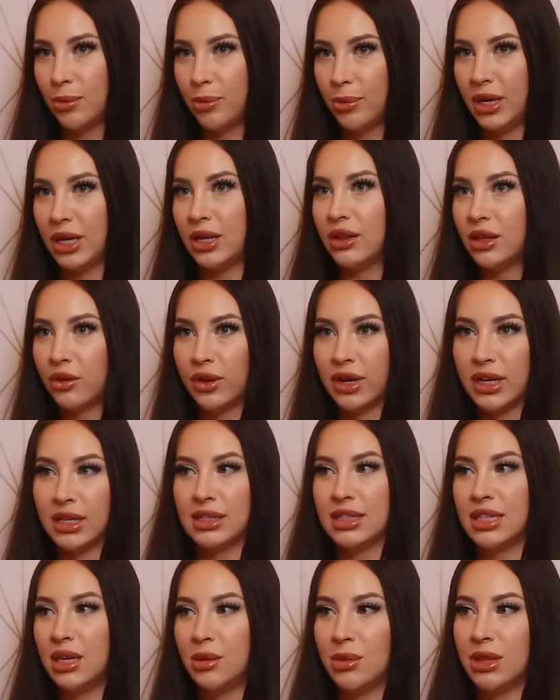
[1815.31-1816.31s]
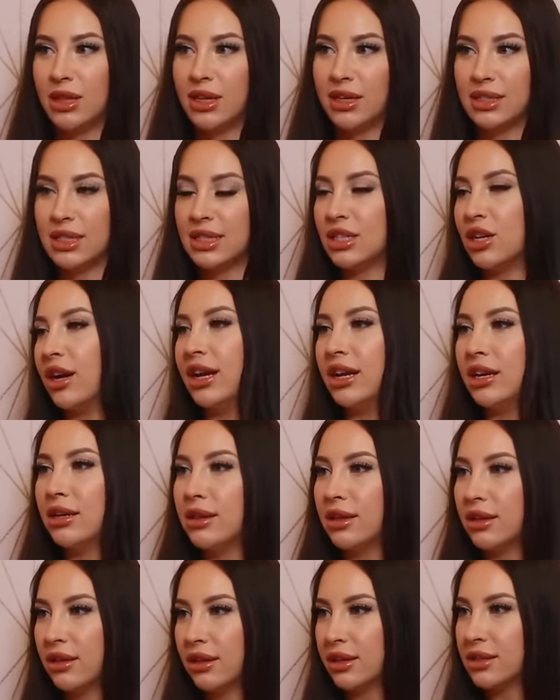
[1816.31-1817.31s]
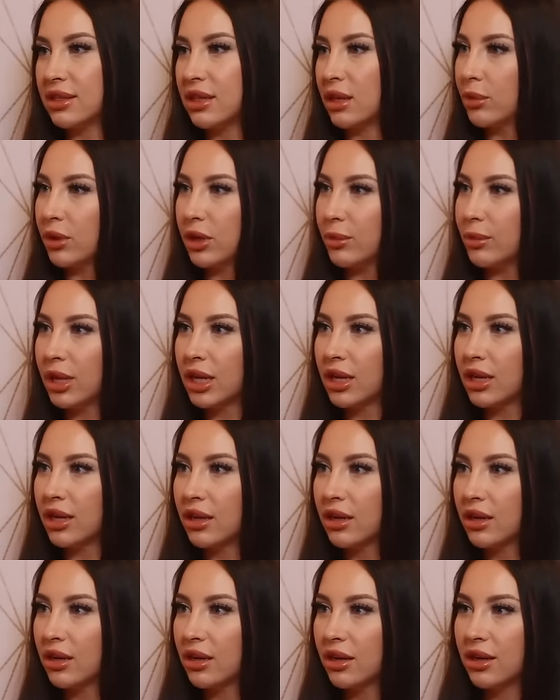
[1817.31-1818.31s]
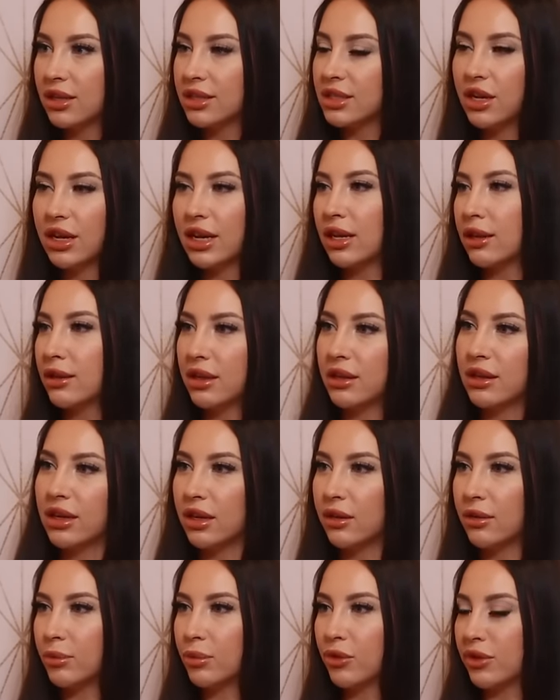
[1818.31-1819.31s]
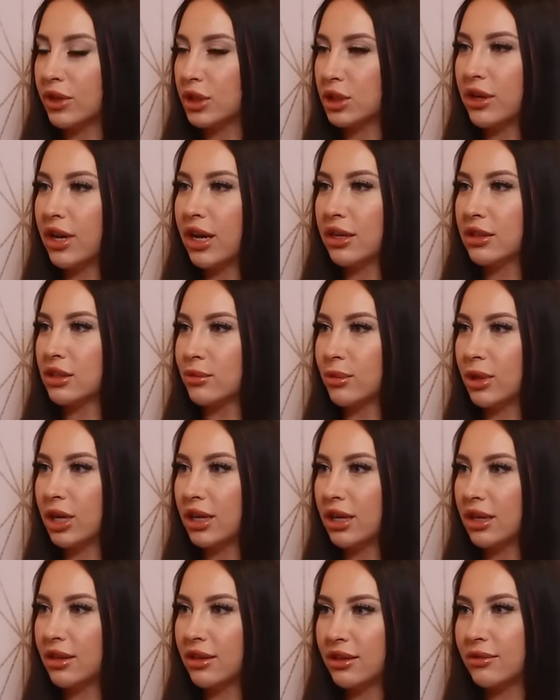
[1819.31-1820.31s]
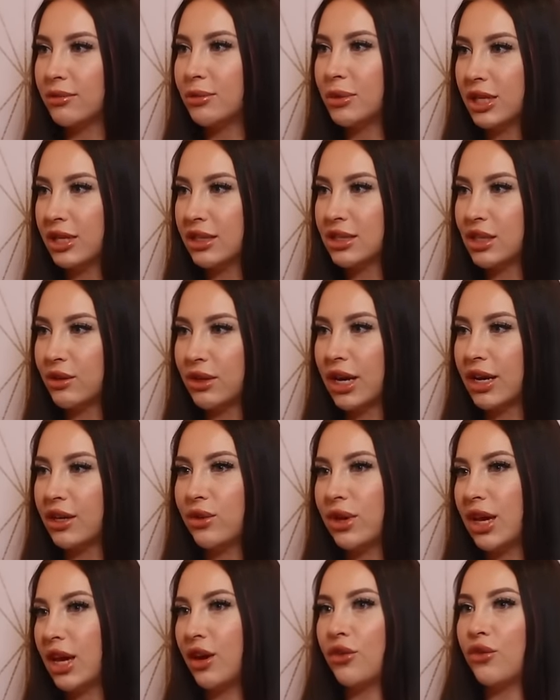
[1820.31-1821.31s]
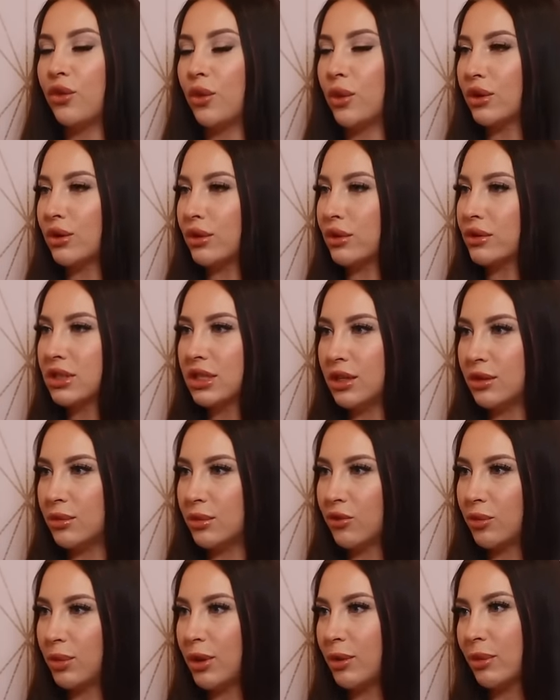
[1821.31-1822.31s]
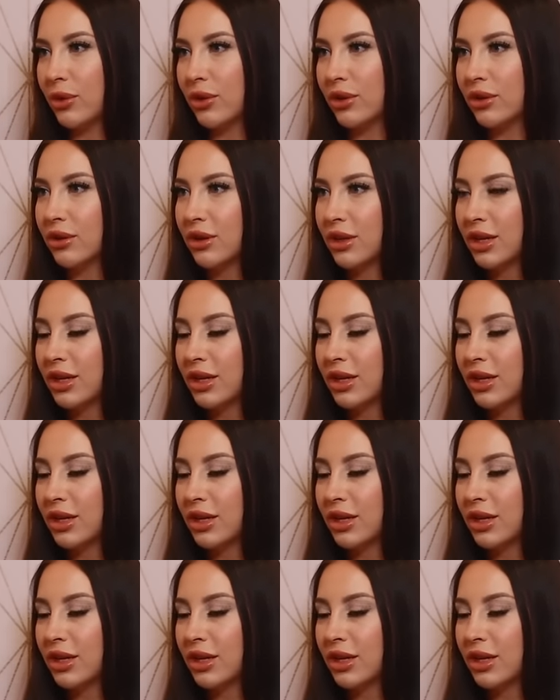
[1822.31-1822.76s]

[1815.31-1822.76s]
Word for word: But in the grand scheme of things, it's not anything like celebrity money. Yeah. It's not anything like professional actor money. But, yeah. So yeah, you can't afford a whole team of people.